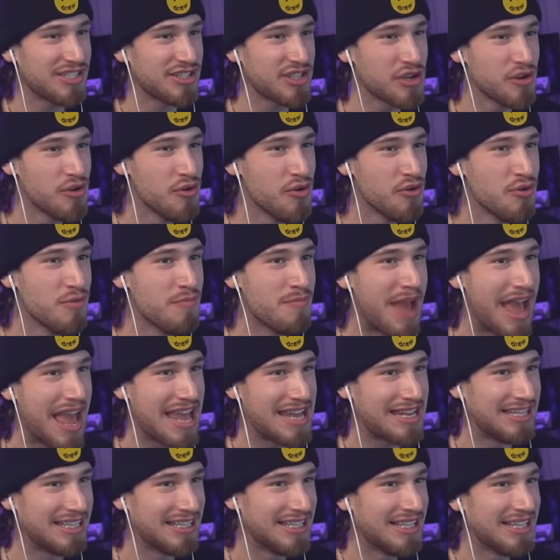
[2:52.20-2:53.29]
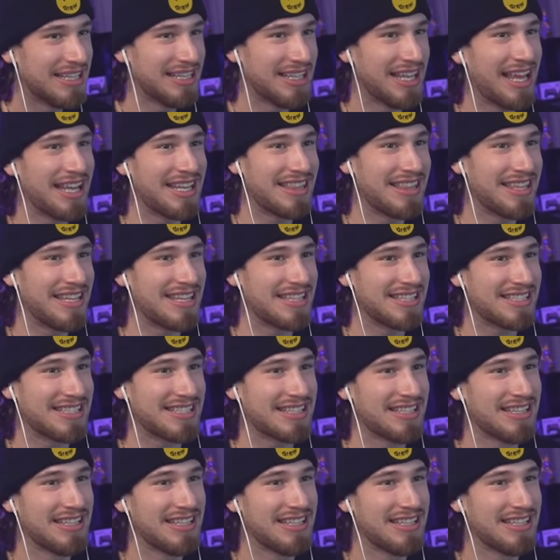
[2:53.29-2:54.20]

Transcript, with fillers: two men like this.